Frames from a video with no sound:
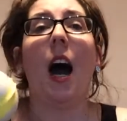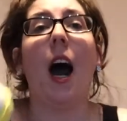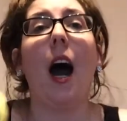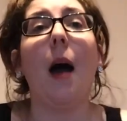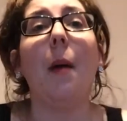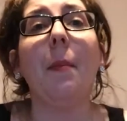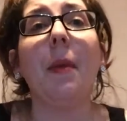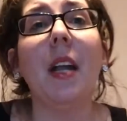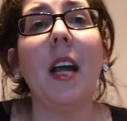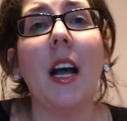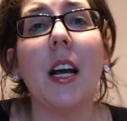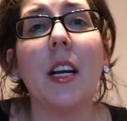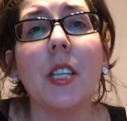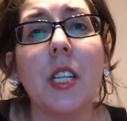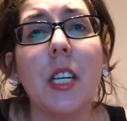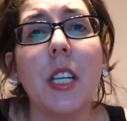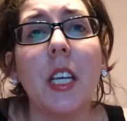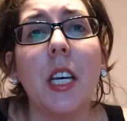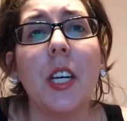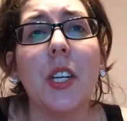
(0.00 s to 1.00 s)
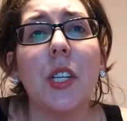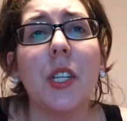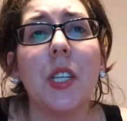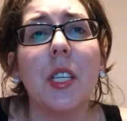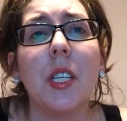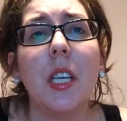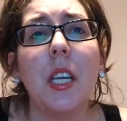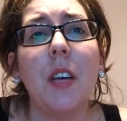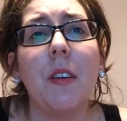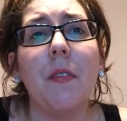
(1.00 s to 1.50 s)
I'm going to actually like
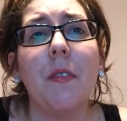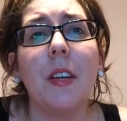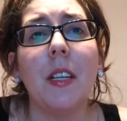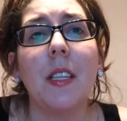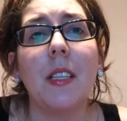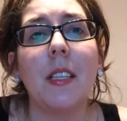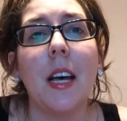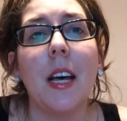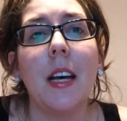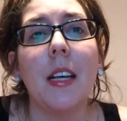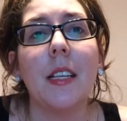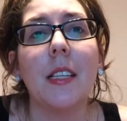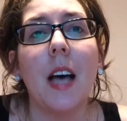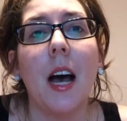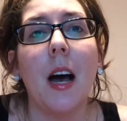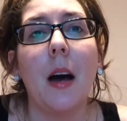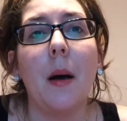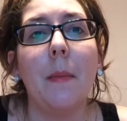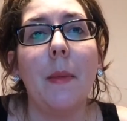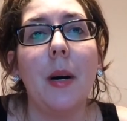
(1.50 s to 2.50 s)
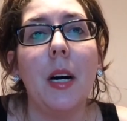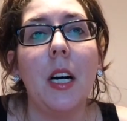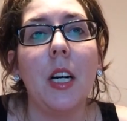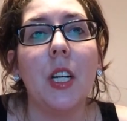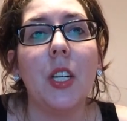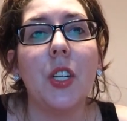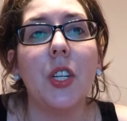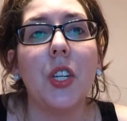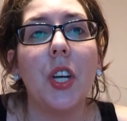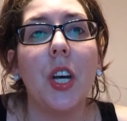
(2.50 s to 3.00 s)
see if it says how
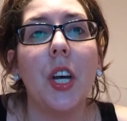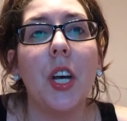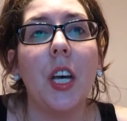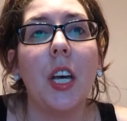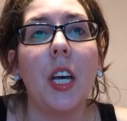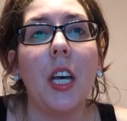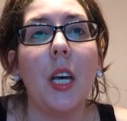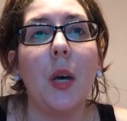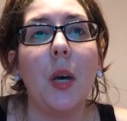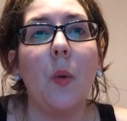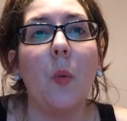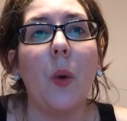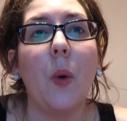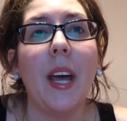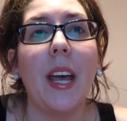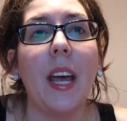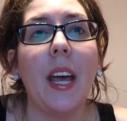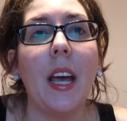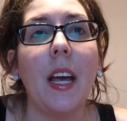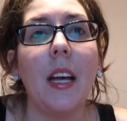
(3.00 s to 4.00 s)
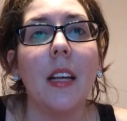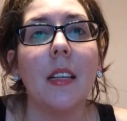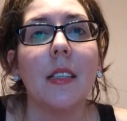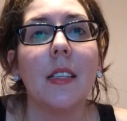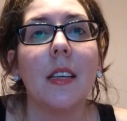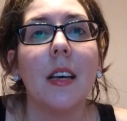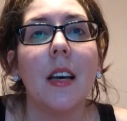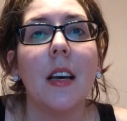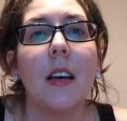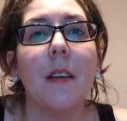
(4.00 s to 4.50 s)
much it weighs.